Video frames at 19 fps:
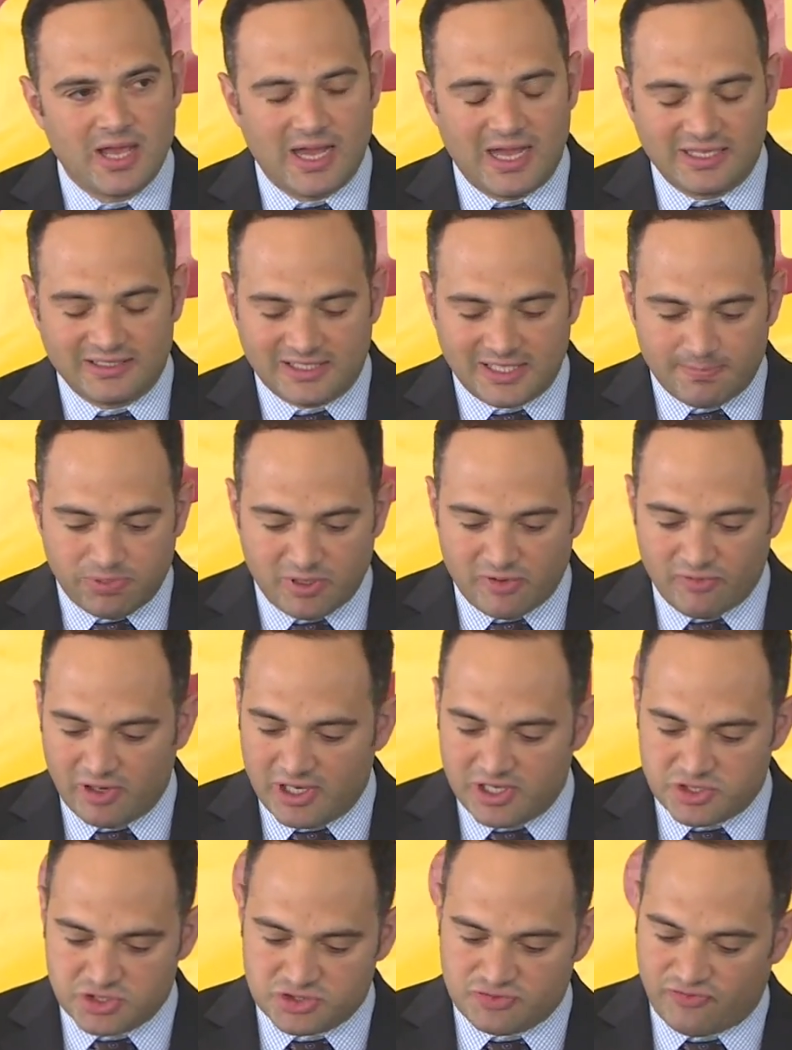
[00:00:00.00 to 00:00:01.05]
a deeply
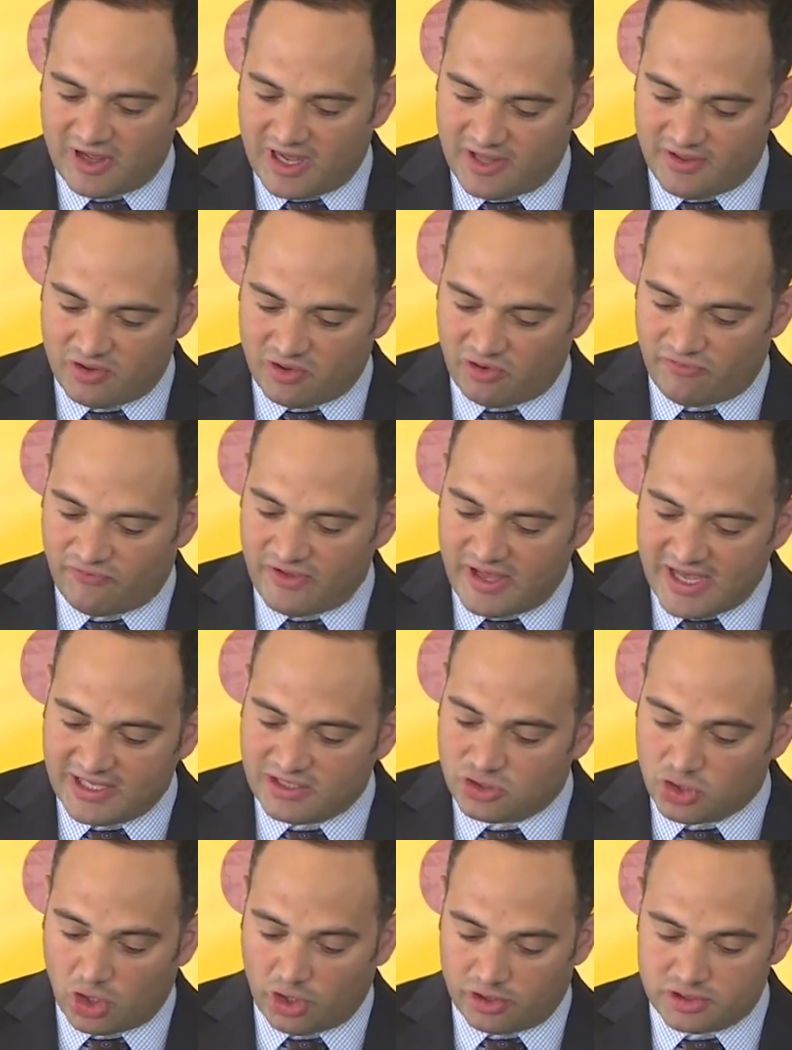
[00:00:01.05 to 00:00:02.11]
religious father of
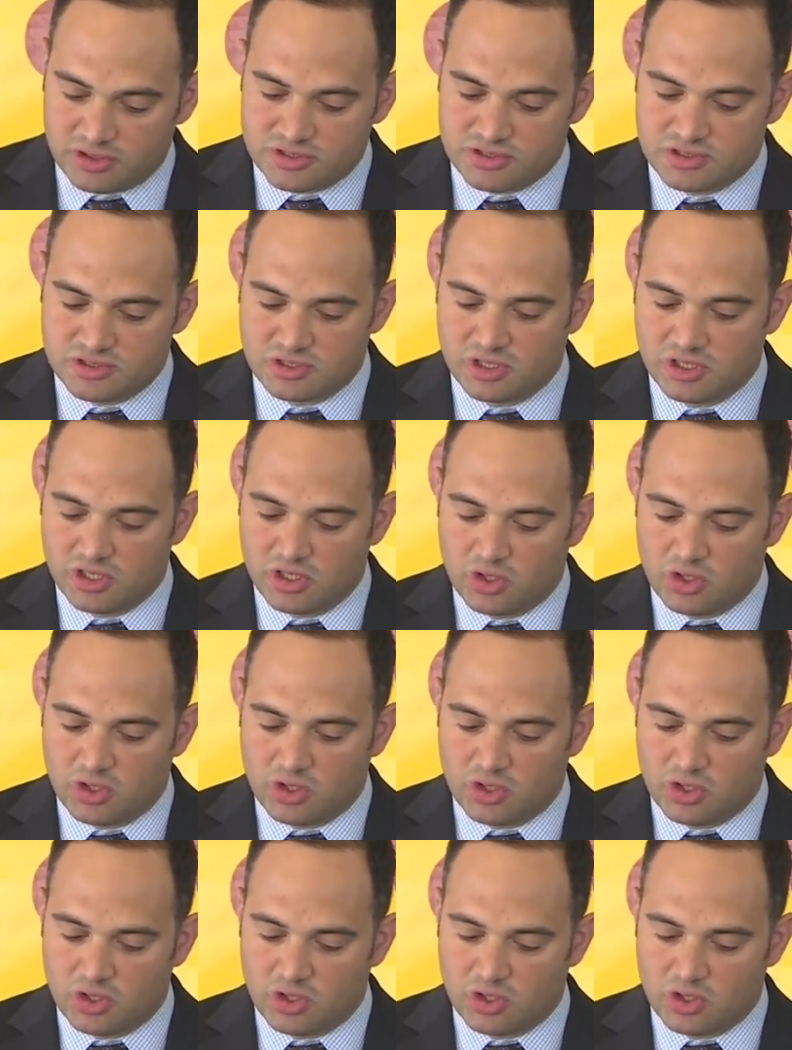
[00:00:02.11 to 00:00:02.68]
eight daughters